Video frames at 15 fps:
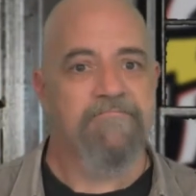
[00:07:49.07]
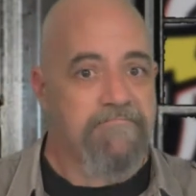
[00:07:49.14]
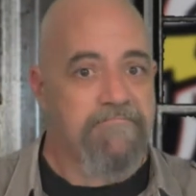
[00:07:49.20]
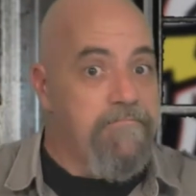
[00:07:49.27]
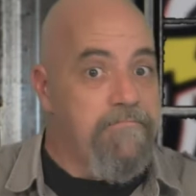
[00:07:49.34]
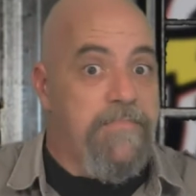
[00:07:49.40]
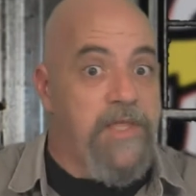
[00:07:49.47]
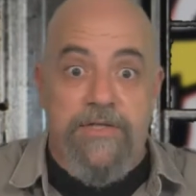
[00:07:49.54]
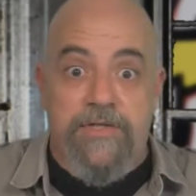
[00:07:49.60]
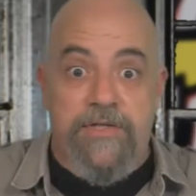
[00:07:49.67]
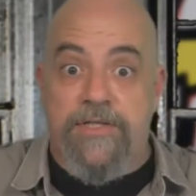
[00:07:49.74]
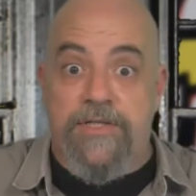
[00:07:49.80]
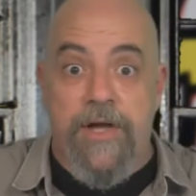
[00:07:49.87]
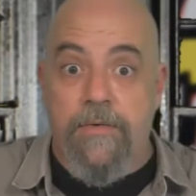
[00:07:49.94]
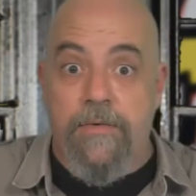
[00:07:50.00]
They
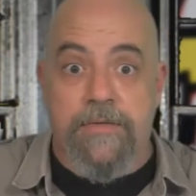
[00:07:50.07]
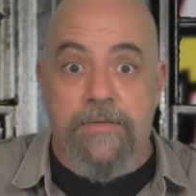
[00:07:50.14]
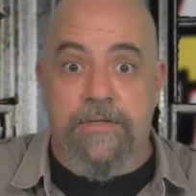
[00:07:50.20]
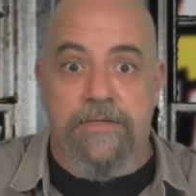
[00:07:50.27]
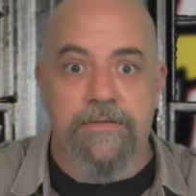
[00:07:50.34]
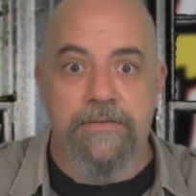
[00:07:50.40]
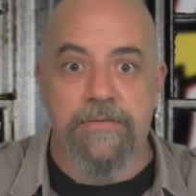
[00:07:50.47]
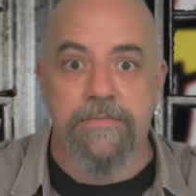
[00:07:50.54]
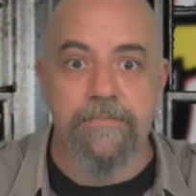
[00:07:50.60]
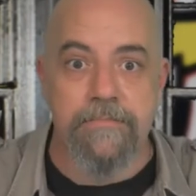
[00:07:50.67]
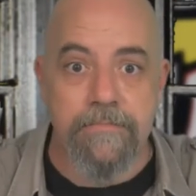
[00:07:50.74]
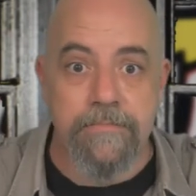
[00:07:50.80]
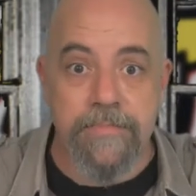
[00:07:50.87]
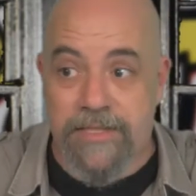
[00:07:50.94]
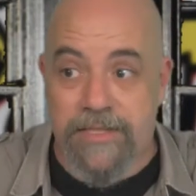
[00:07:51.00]
just don't.
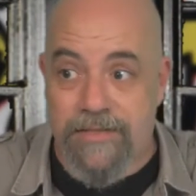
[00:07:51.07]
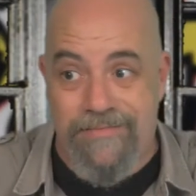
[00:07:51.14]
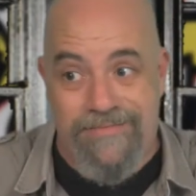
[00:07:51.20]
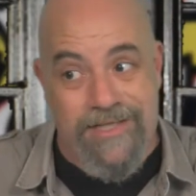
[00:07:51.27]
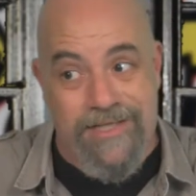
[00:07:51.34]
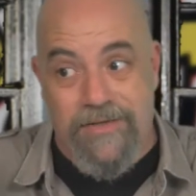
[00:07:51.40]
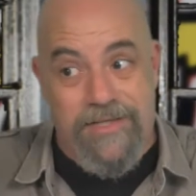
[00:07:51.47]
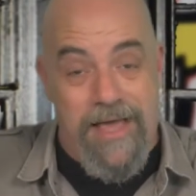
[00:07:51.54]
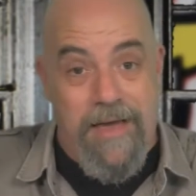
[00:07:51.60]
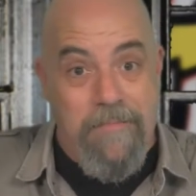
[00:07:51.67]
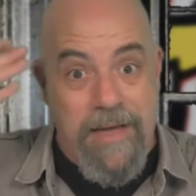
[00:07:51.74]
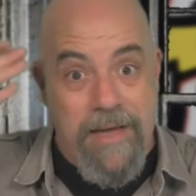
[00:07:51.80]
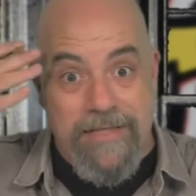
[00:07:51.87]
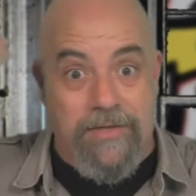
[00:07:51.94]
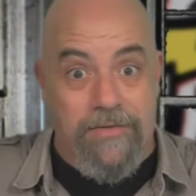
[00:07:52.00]
Because they're
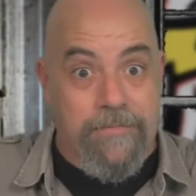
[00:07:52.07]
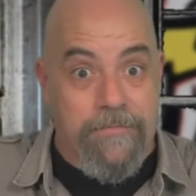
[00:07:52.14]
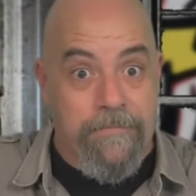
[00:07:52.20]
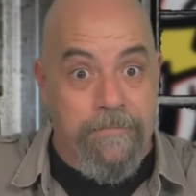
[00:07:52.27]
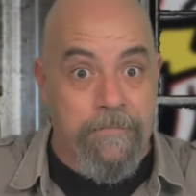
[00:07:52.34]
mental.